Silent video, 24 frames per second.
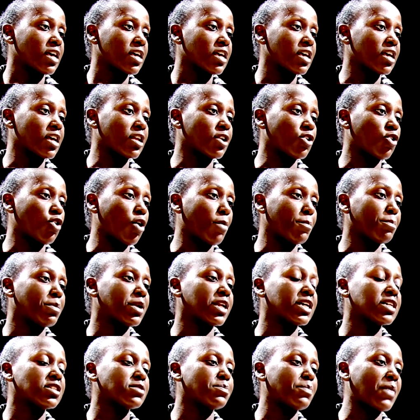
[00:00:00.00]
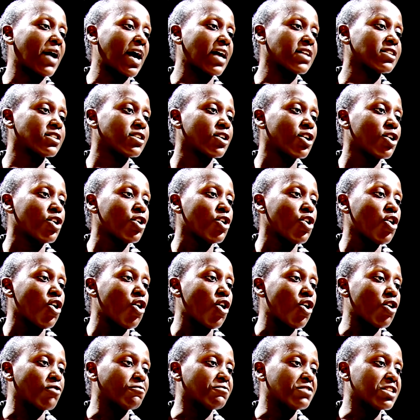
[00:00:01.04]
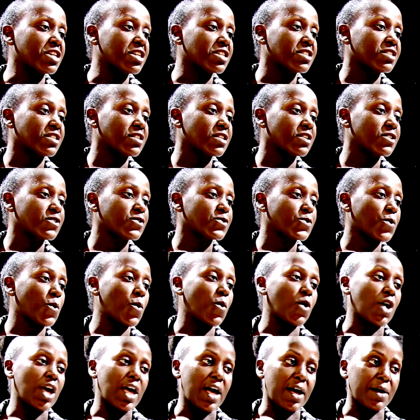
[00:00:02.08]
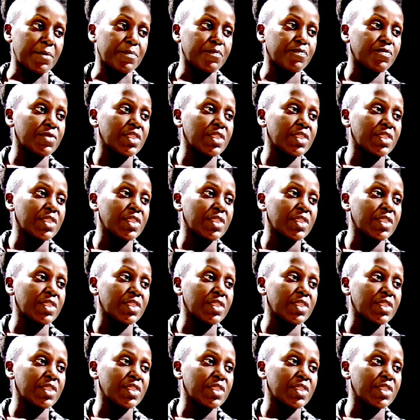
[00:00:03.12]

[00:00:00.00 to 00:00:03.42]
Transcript: incomplete part of this square.